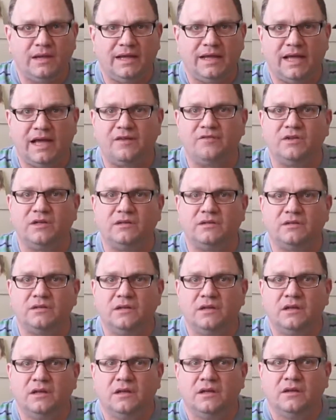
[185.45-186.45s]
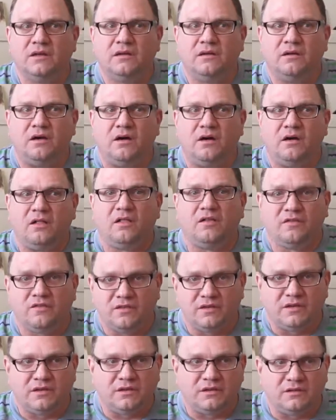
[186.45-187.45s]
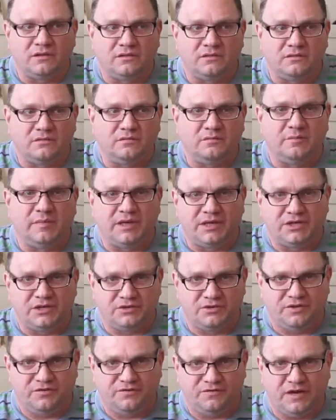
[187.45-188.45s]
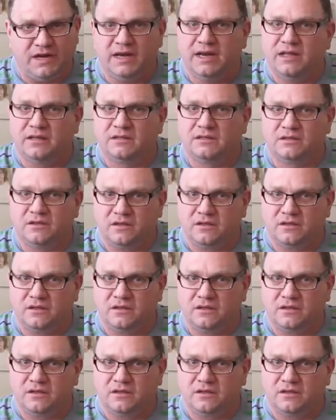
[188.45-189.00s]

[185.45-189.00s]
I haven't, all of the ministry finances,